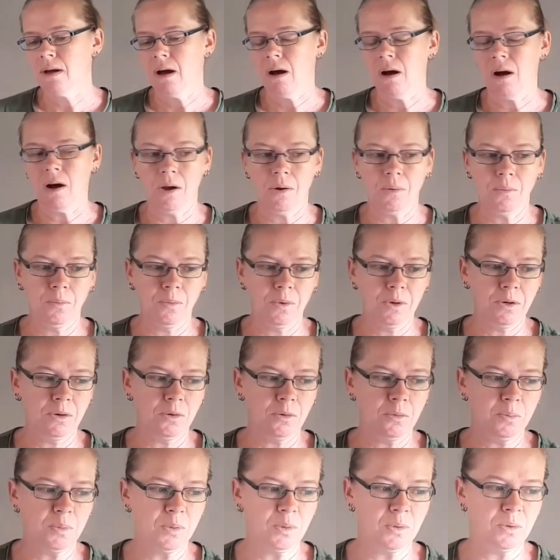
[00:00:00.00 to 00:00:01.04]
I
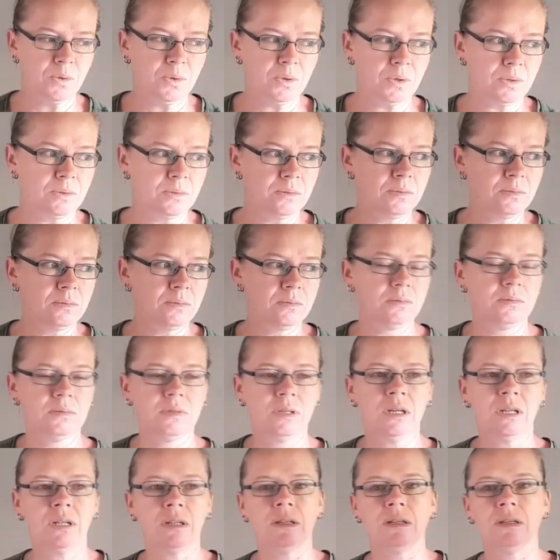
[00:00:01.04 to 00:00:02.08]
will put
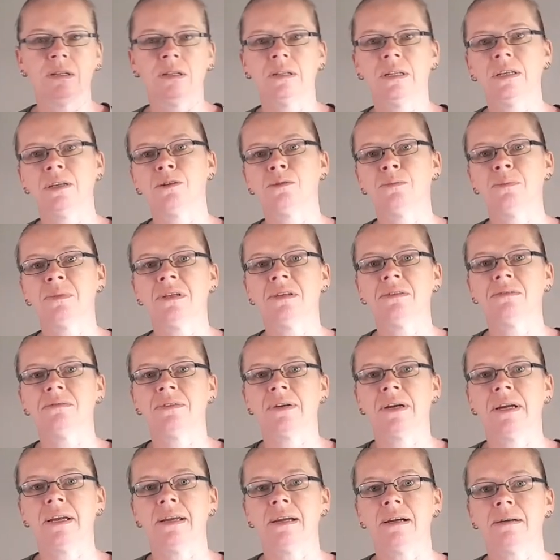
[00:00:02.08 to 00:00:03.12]
a little bit of
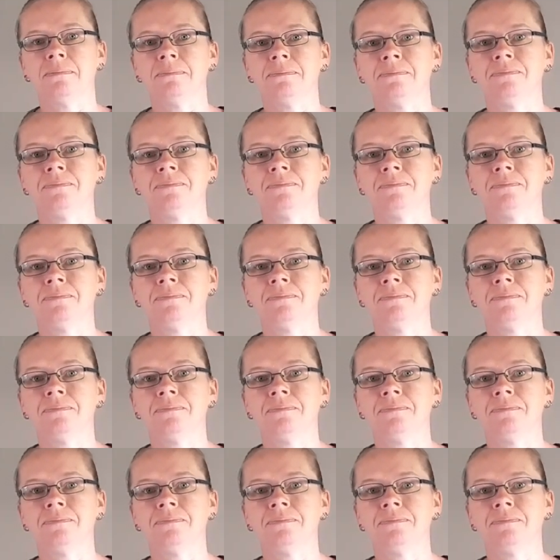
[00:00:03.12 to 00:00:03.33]
a